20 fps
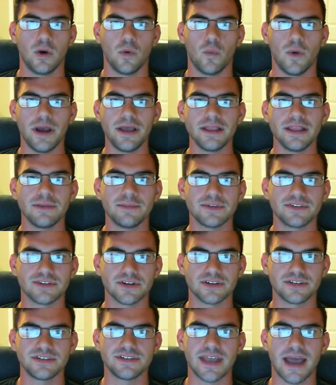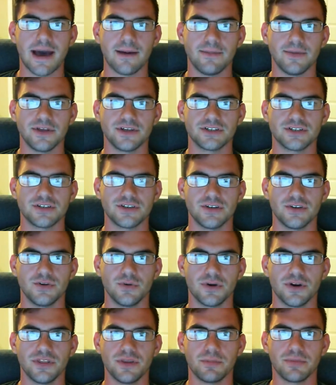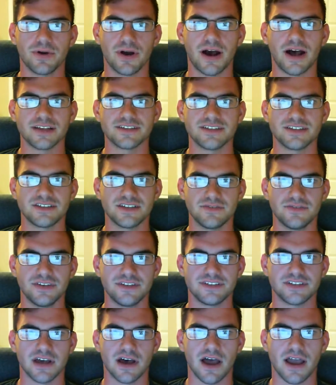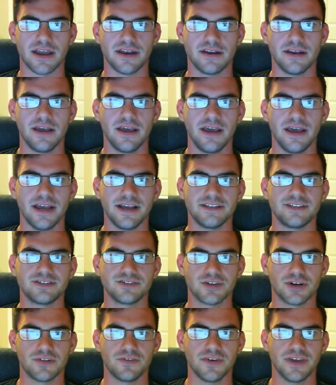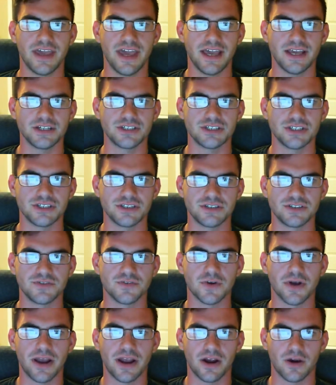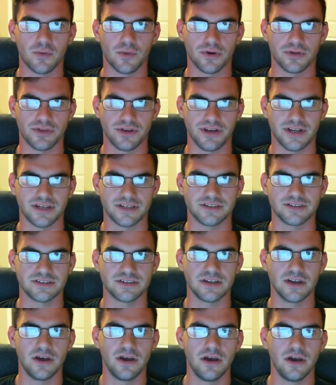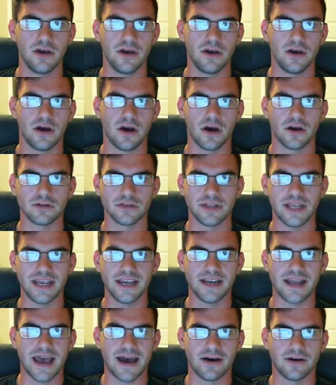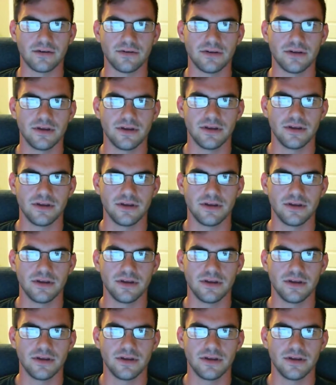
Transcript: weight limits are established during the process of design, and certifications for airworthiness are laid out